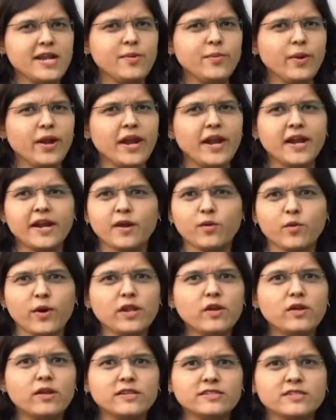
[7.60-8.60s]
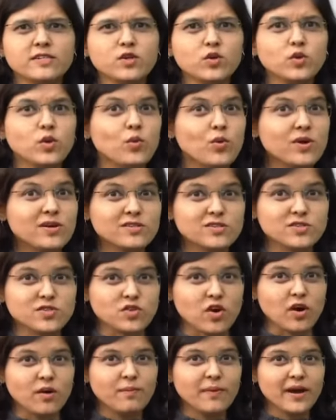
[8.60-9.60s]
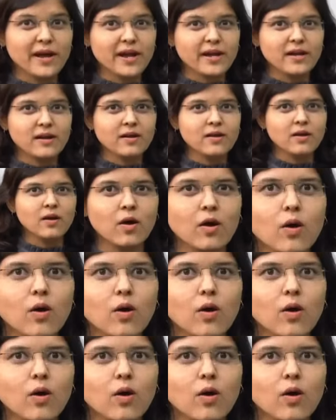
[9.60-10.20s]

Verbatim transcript: intimidated when you listen to the word stock market?